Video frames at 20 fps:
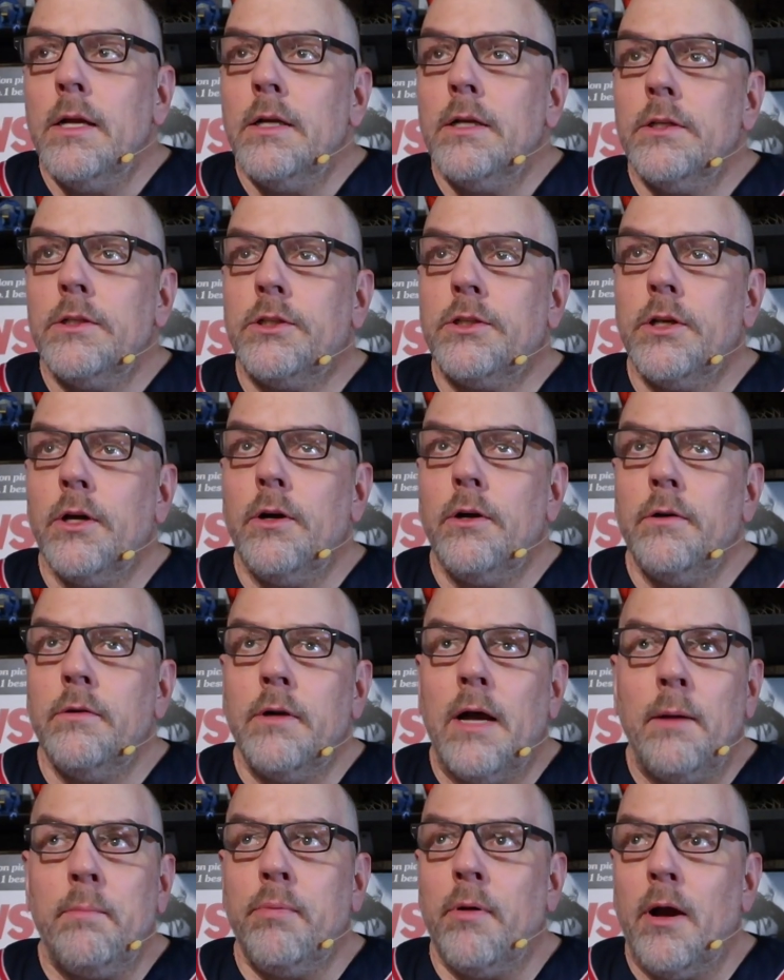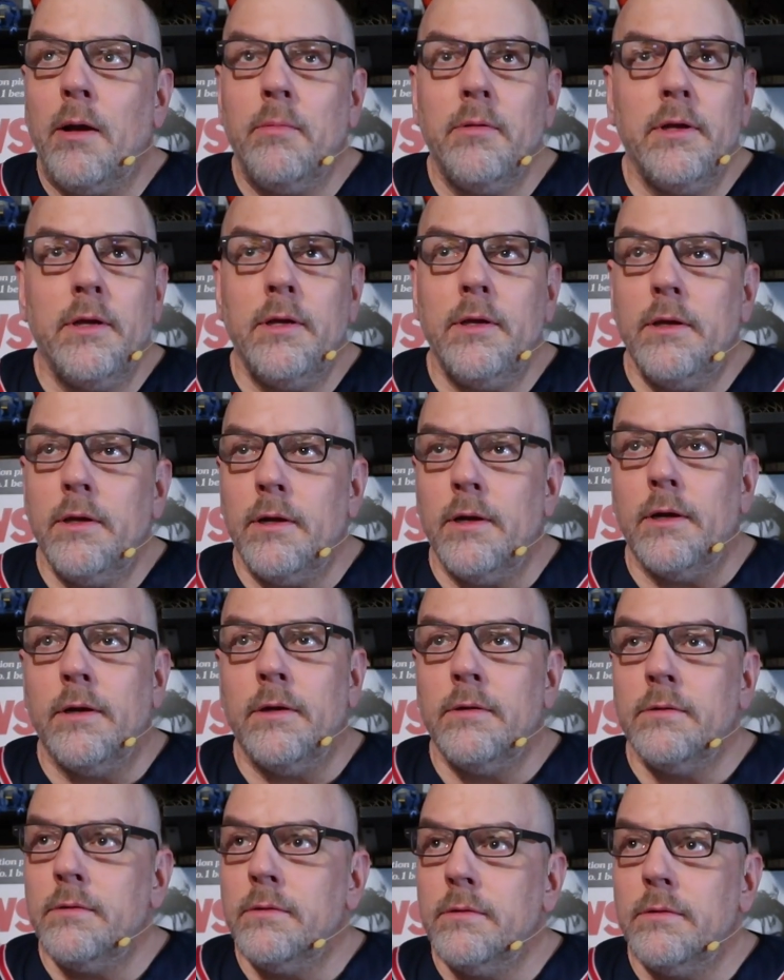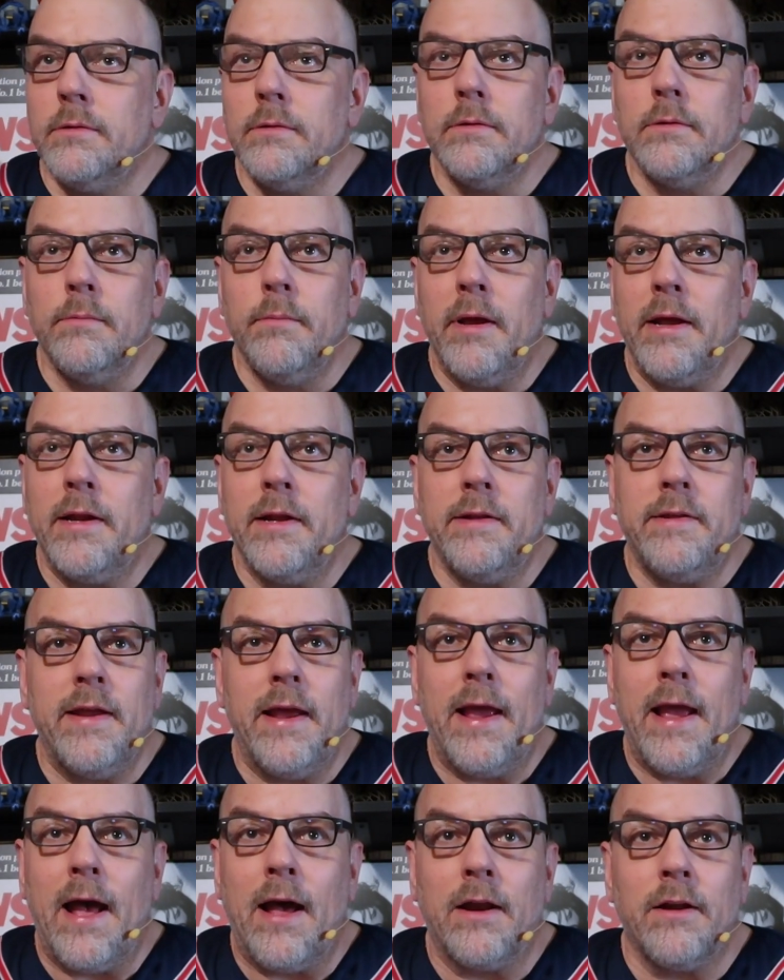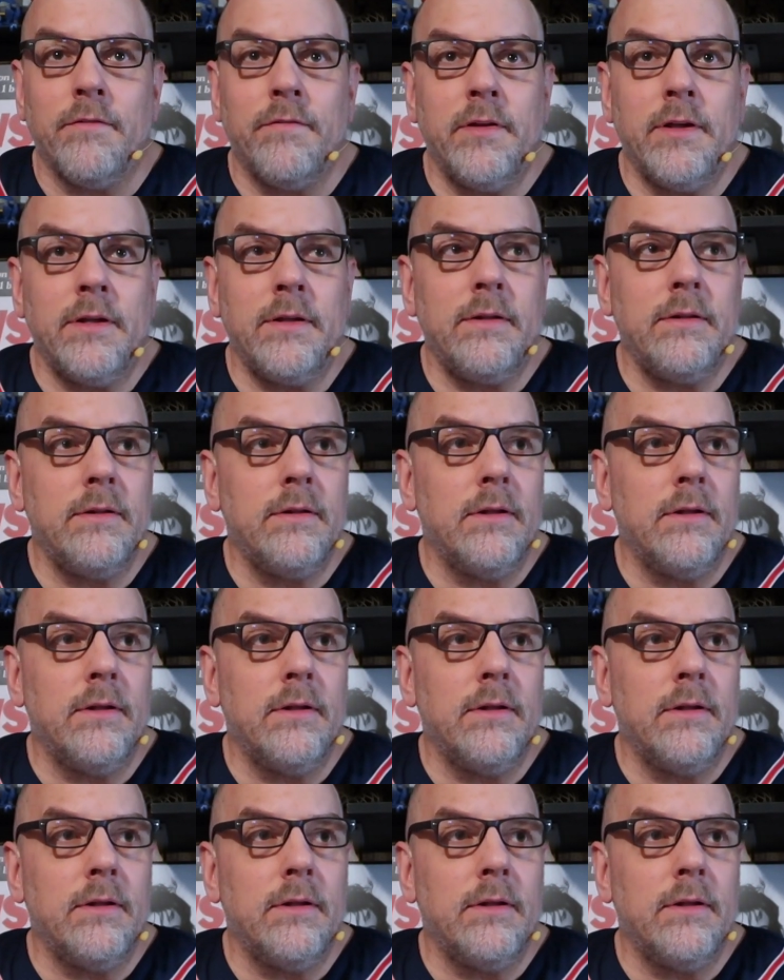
So I probably, made a day out of it.